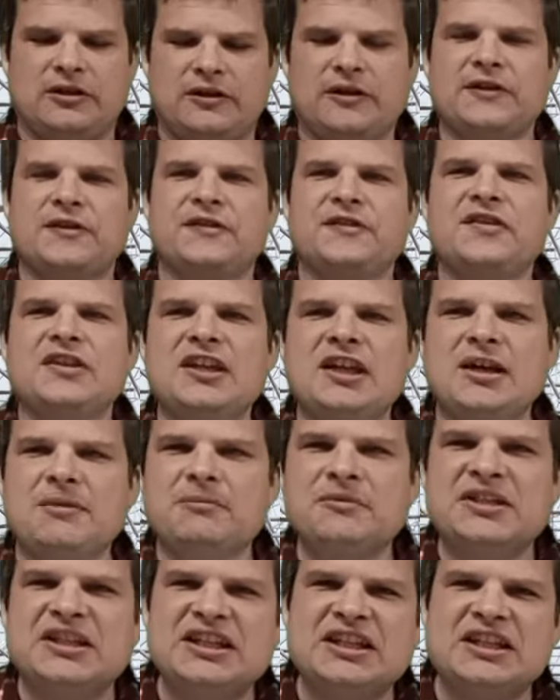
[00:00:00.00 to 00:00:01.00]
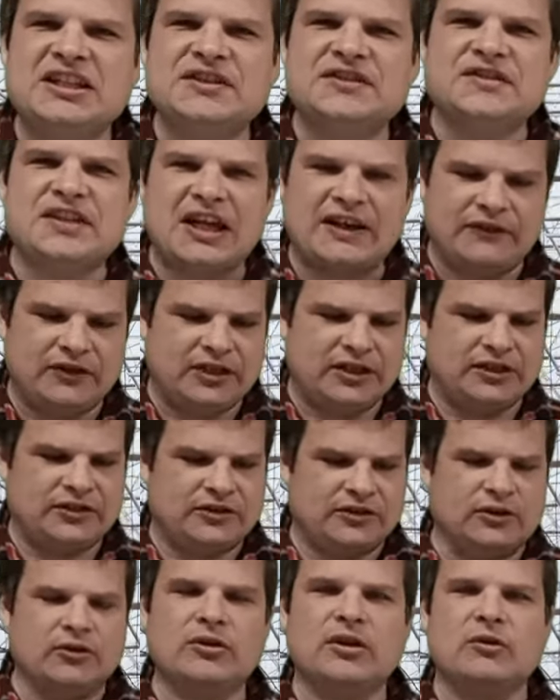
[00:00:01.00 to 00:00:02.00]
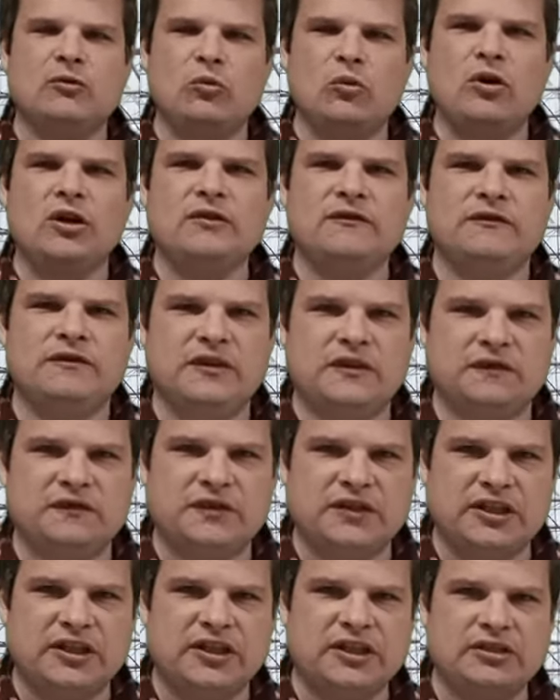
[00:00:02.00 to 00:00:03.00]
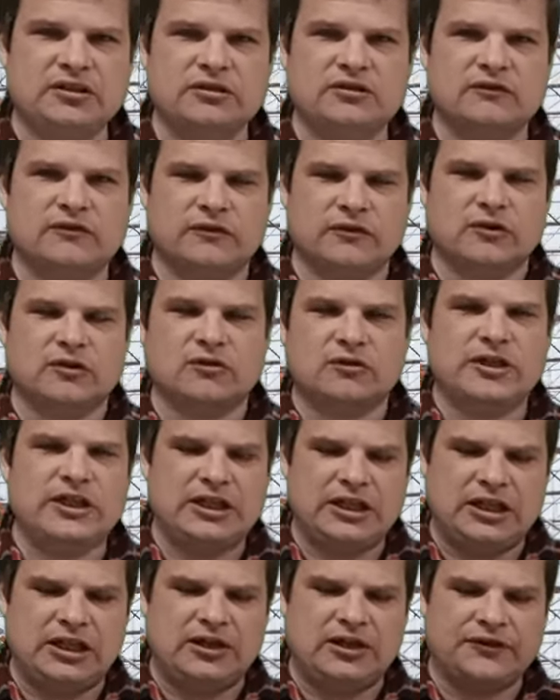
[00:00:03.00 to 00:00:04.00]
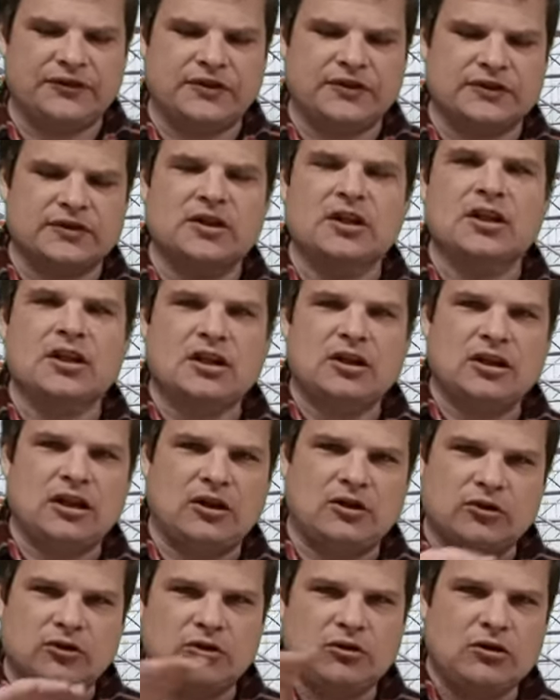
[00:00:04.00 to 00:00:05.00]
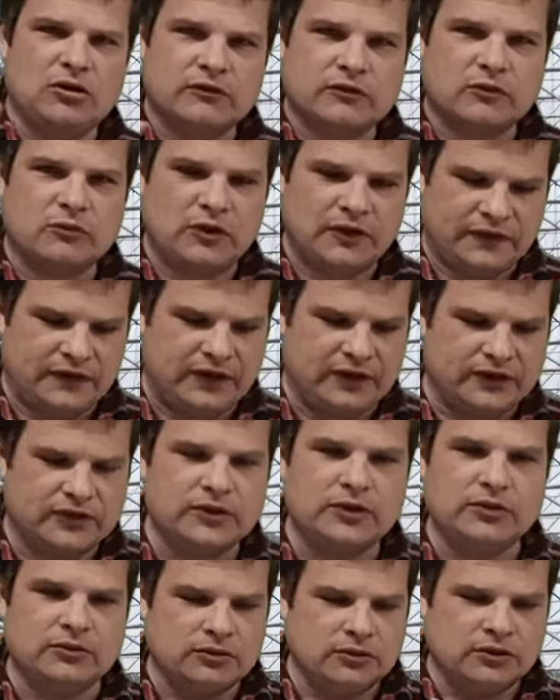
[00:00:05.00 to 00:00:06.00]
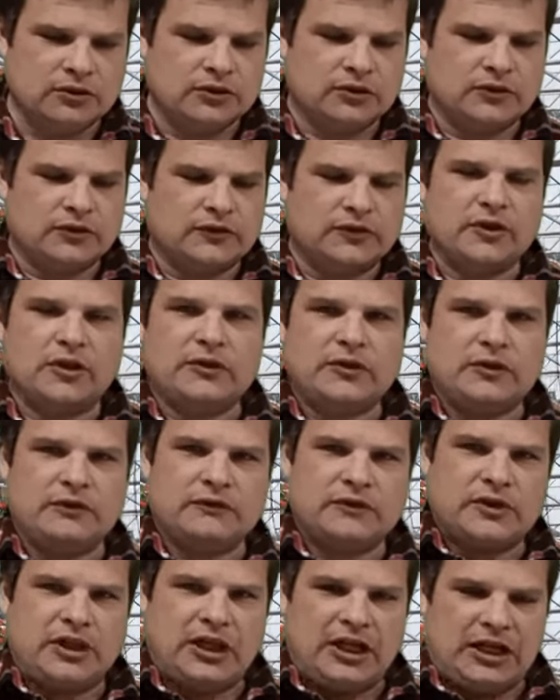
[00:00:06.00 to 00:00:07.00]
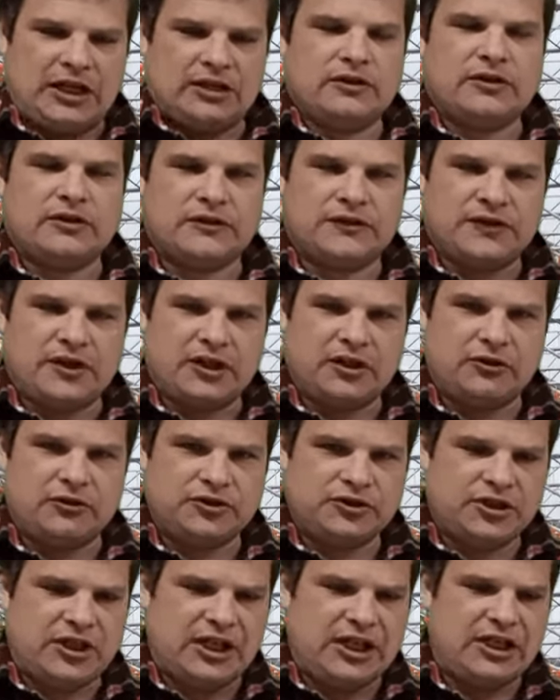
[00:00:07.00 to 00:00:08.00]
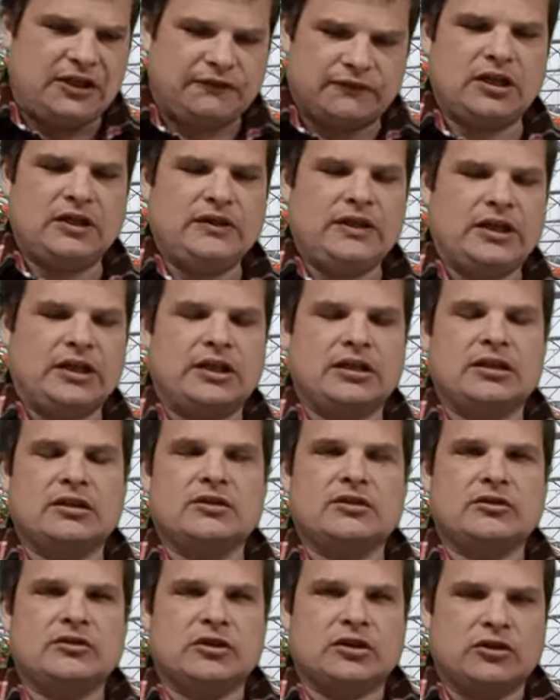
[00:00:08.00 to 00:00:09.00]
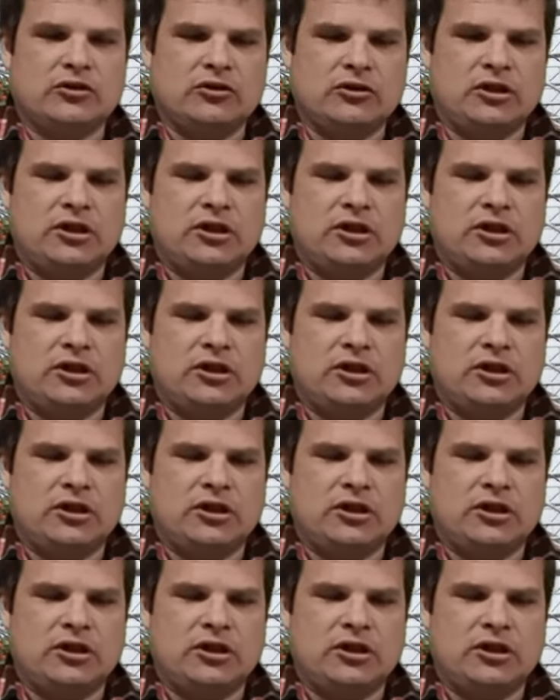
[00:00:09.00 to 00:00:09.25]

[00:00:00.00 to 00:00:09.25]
The CMD 72 and 115 for greenhouses. I'll go over what they do. So you've got their single shaft, and they can you can go